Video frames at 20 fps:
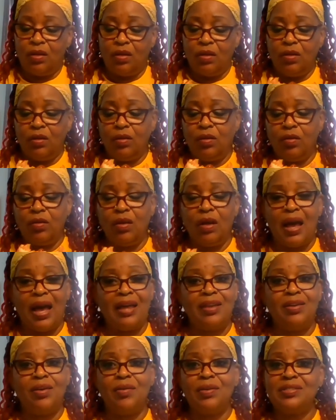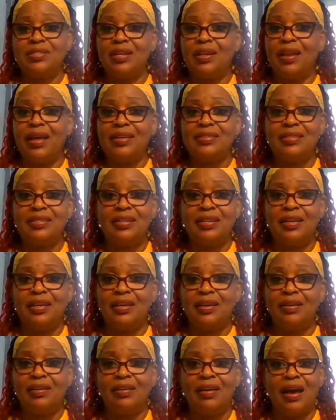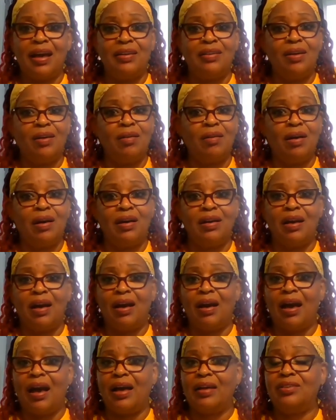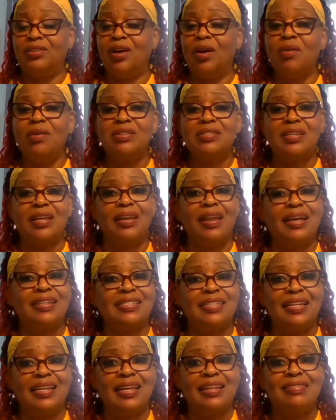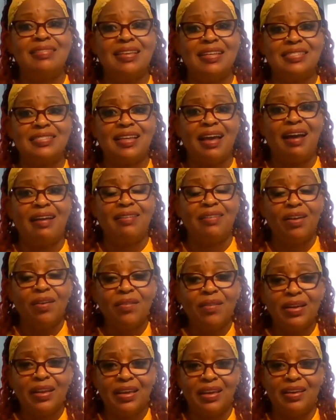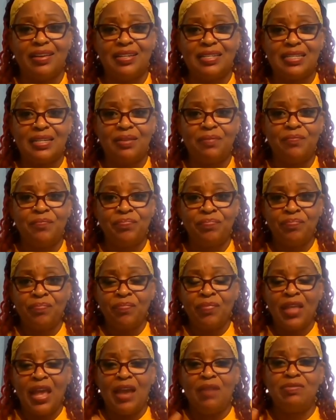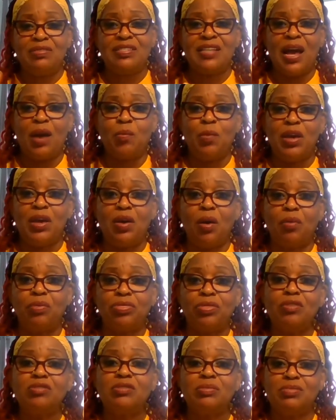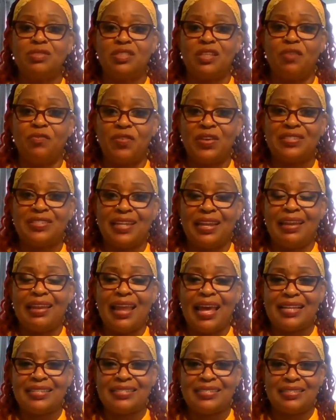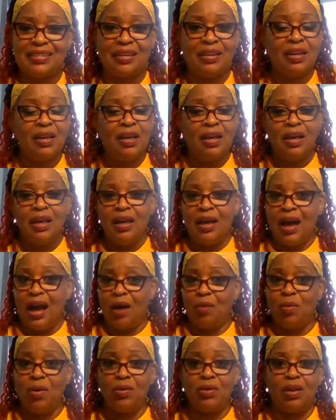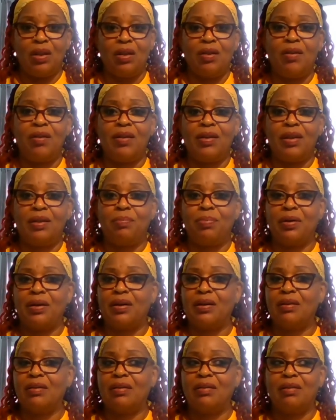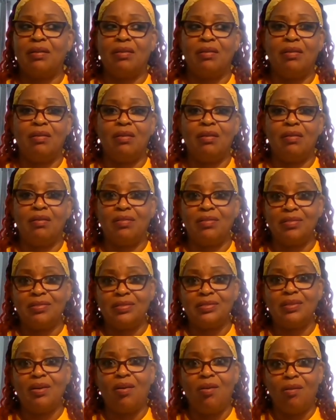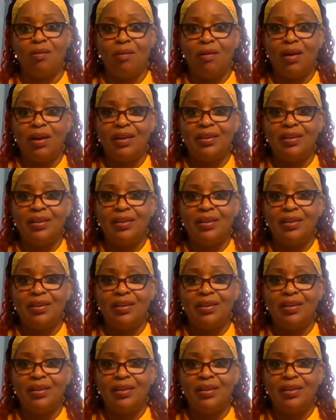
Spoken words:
Whew, I know it's a lesson here. I know it's a lesson in this. I know it is. Every time we go through some stuff, it's a lesson. I want to learn it, but it's hard.